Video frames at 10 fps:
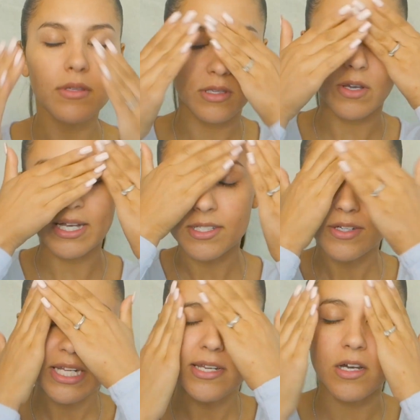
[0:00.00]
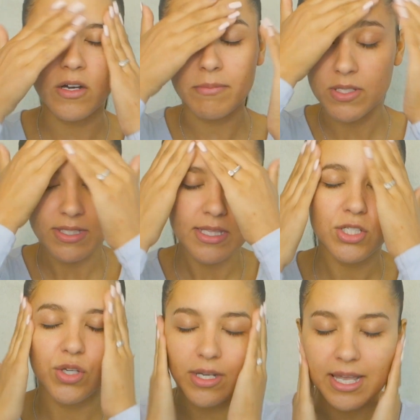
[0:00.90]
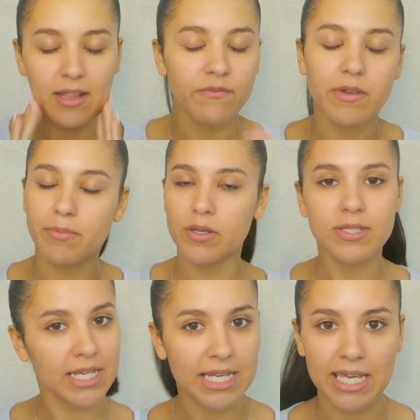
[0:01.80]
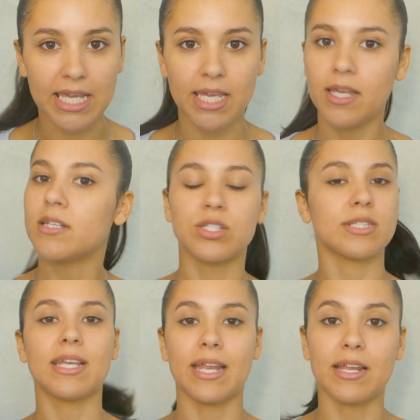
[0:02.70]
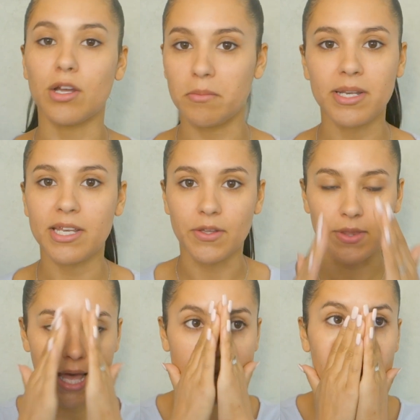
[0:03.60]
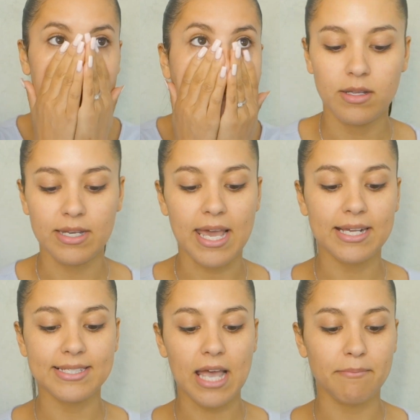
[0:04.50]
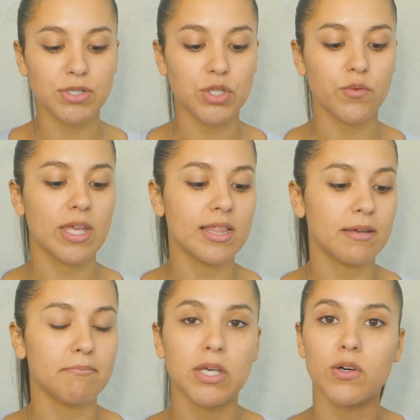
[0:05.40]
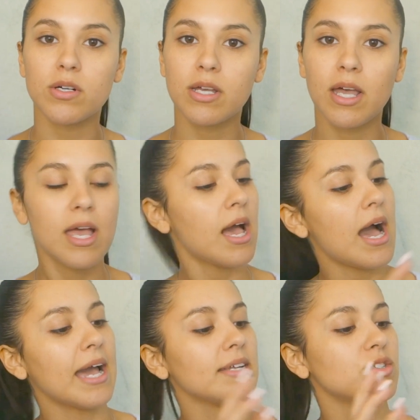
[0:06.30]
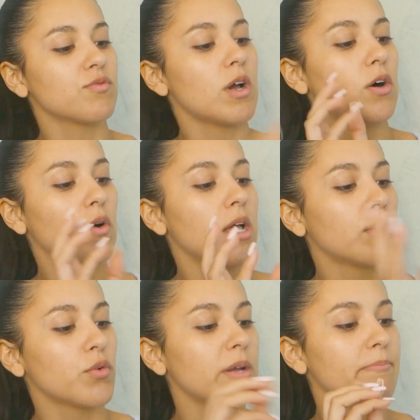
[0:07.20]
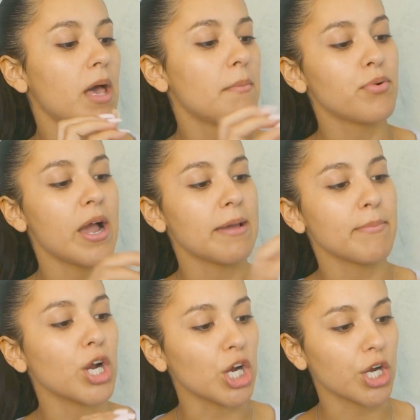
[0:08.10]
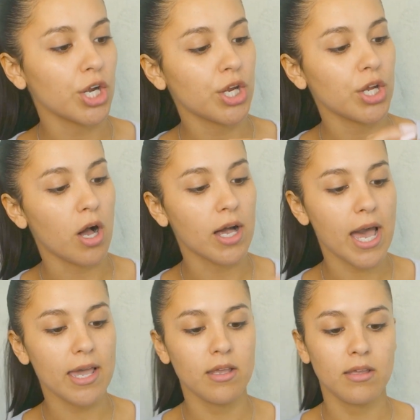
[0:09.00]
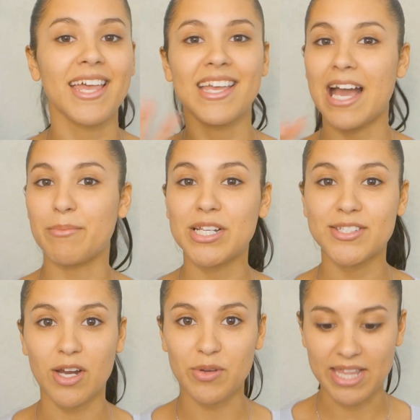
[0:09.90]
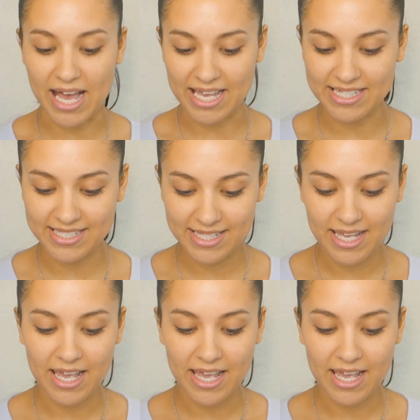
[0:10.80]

You guys already know I'm using the Drunk Elephant Protini. Just kidding, nobody knew that. Next, I'm doing the Milk Hydro Grip Primer. Okay? I'm going to start with eyes.